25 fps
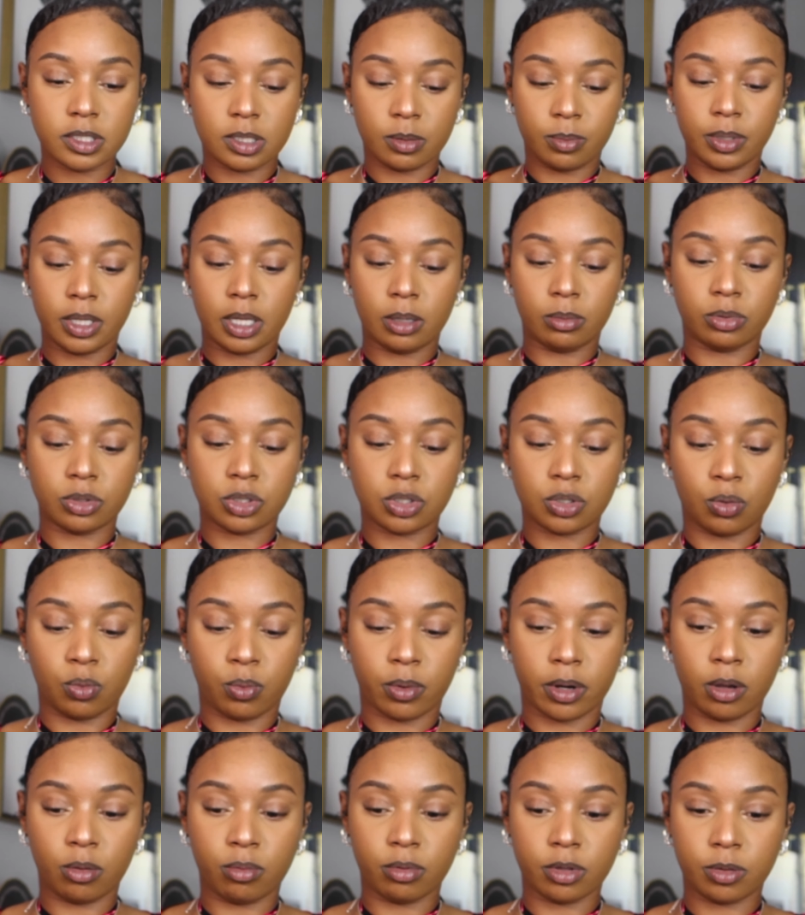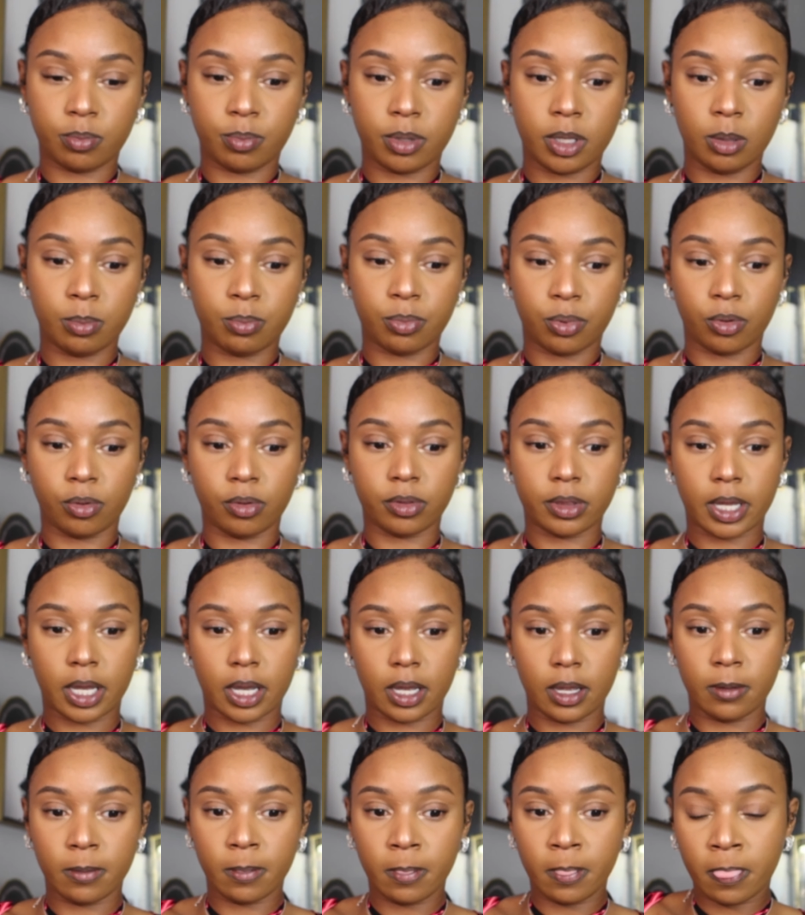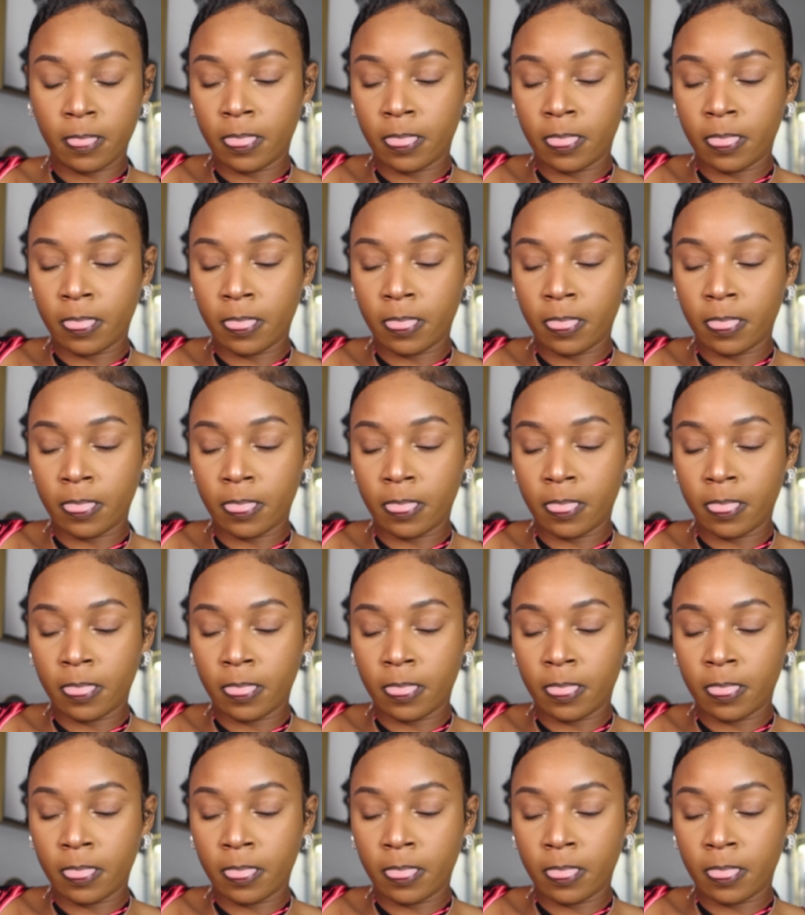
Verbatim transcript: to be able to work with people that,